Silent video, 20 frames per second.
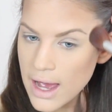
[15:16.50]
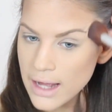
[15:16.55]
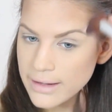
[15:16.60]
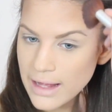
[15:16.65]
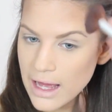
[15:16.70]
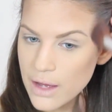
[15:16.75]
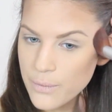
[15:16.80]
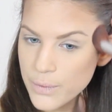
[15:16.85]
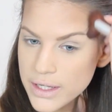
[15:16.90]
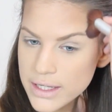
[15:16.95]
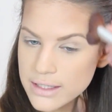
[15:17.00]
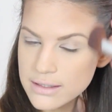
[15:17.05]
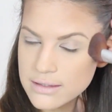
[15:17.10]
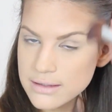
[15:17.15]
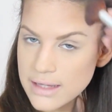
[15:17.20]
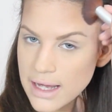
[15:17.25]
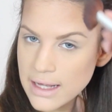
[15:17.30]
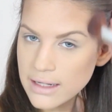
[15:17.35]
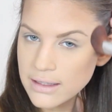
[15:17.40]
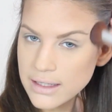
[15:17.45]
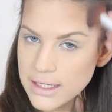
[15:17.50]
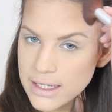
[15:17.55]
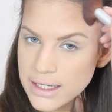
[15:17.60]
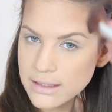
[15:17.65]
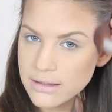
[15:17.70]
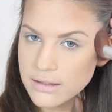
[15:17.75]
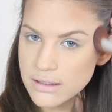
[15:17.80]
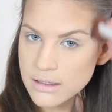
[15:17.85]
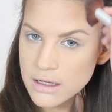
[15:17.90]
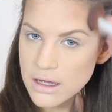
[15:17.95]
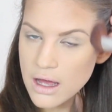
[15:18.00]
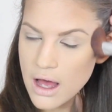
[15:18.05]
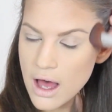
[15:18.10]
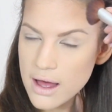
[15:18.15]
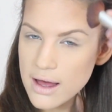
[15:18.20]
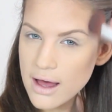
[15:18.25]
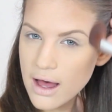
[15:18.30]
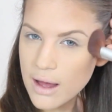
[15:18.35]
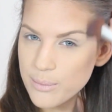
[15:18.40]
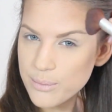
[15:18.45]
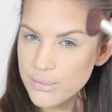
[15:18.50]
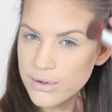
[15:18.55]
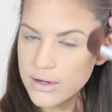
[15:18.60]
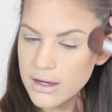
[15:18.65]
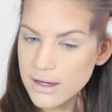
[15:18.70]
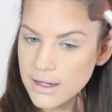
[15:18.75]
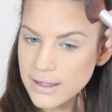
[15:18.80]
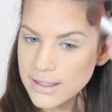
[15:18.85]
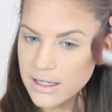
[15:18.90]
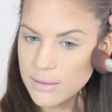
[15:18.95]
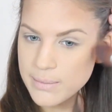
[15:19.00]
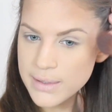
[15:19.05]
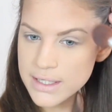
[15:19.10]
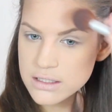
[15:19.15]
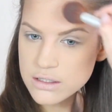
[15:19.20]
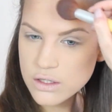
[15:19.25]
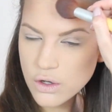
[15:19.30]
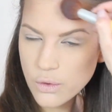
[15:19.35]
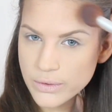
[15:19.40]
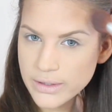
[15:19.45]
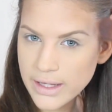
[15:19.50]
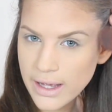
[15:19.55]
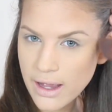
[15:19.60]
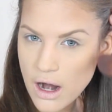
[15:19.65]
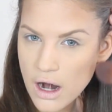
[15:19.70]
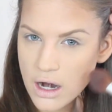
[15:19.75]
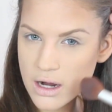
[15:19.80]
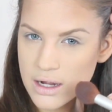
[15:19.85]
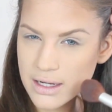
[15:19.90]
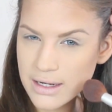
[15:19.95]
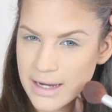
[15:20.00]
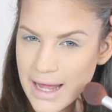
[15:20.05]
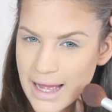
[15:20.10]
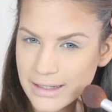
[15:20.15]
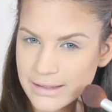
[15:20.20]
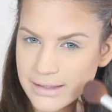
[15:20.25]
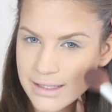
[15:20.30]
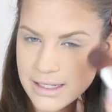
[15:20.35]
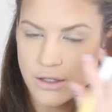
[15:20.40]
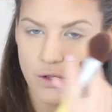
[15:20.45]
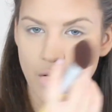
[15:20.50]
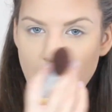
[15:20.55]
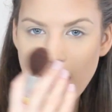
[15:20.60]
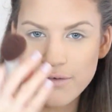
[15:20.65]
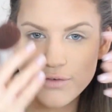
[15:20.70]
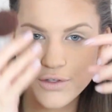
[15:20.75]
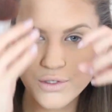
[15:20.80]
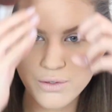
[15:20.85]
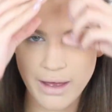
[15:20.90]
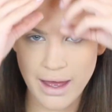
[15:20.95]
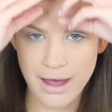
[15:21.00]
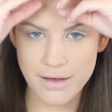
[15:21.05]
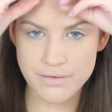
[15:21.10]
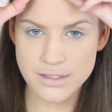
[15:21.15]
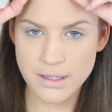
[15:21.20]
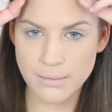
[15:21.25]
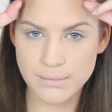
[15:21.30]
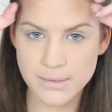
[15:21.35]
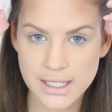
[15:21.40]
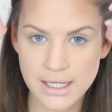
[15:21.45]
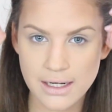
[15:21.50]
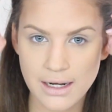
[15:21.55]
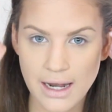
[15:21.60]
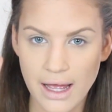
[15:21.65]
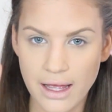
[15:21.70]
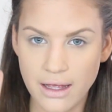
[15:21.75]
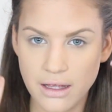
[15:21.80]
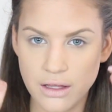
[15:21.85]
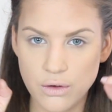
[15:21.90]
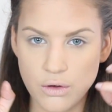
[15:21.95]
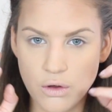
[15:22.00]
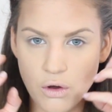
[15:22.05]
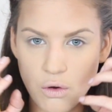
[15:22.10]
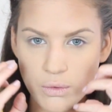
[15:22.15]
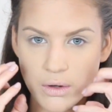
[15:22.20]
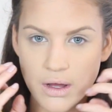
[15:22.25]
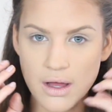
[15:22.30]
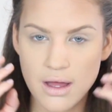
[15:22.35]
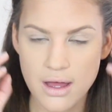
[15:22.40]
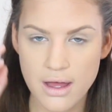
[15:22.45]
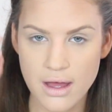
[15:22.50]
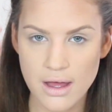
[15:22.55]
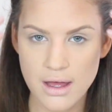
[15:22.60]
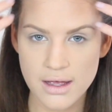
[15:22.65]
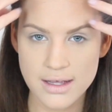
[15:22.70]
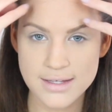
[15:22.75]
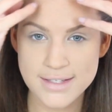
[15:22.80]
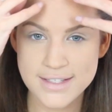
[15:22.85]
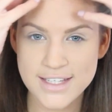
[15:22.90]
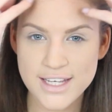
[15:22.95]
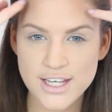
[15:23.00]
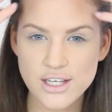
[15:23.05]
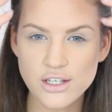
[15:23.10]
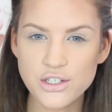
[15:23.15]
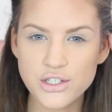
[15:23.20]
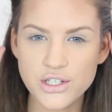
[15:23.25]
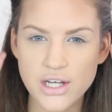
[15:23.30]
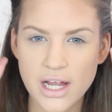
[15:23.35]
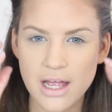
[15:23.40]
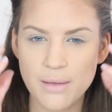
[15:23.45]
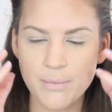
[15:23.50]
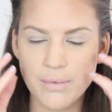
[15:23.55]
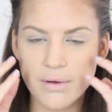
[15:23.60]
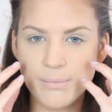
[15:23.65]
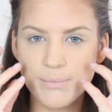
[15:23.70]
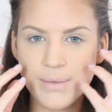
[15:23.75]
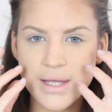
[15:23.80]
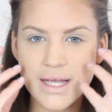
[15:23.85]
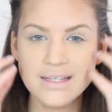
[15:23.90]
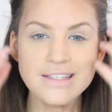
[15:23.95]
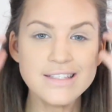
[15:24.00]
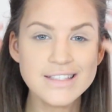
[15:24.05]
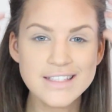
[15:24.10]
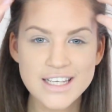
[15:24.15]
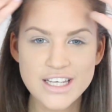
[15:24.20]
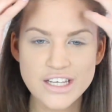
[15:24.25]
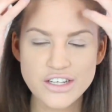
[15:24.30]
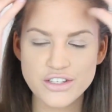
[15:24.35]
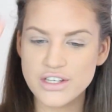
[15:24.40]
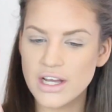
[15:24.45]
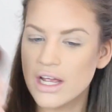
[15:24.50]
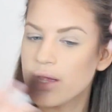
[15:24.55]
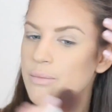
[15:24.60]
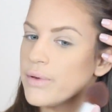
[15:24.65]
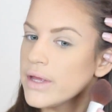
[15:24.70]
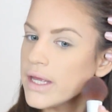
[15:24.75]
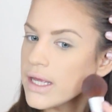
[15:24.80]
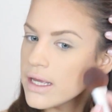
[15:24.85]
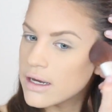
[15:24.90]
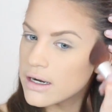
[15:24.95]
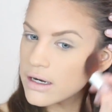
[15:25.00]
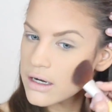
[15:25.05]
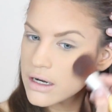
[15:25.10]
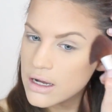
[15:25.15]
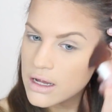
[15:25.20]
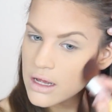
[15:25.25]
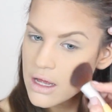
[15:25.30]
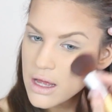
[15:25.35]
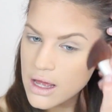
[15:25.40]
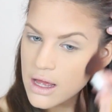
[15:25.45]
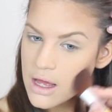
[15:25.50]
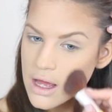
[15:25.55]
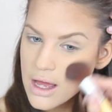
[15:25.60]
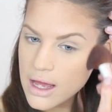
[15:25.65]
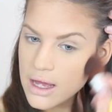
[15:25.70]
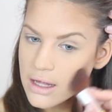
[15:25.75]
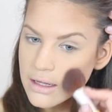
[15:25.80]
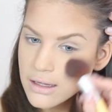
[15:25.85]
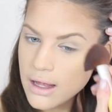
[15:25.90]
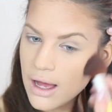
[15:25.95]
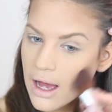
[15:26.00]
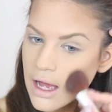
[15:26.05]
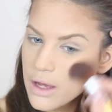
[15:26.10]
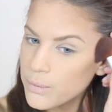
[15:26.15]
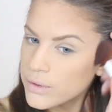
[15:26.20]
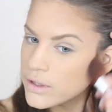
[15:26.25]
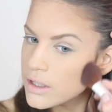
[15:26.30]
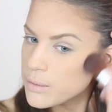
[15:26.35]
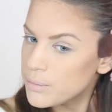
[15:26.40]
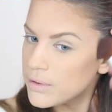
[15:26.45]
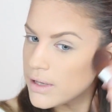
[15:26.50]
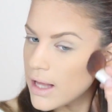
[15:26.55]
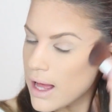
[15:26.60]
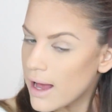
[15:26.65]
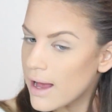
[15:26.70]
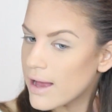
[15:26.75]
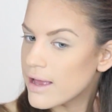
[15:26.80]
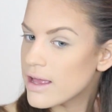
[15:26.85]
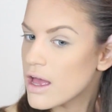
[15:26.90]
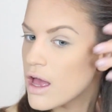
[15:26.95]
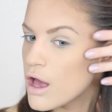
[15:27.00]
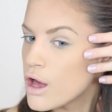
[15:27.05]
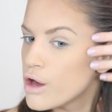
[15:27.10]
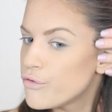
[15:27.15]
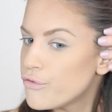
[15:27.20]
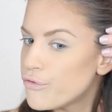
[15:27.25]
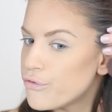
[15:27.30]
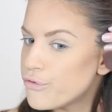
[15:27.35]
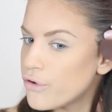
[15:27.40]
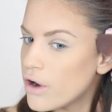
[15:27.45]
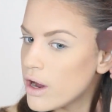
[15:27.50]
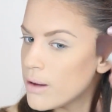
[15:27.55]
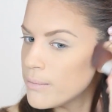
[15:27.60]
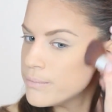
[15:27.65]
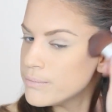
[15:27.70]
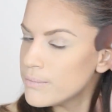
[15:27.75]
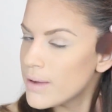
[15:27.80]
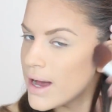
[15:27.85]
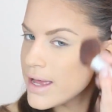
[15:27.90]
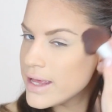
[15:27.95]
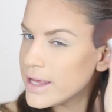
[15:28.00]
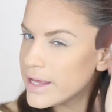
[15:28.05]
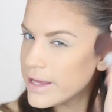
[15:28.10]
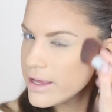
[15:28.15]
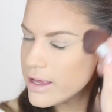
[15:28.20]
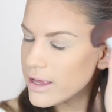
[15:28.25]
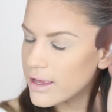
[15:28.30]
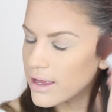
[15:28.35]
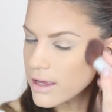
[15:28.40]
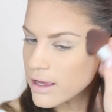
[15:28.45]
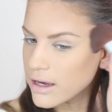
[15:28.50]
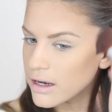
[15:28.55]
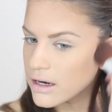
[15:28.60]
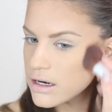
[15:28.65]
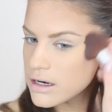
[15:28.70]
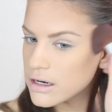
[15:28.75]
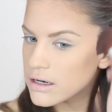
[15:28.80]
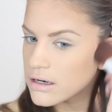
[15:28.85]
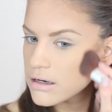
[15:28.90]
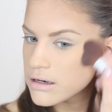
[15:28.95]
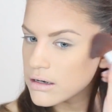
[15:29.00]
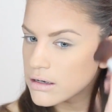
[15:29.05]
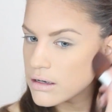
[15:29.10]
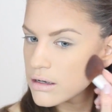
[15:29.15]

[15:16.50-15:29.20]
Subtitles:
And I will extend it up a little bit so they are connected. You have to have something like, a C shape, a big C shape here. And I will apply from my ear.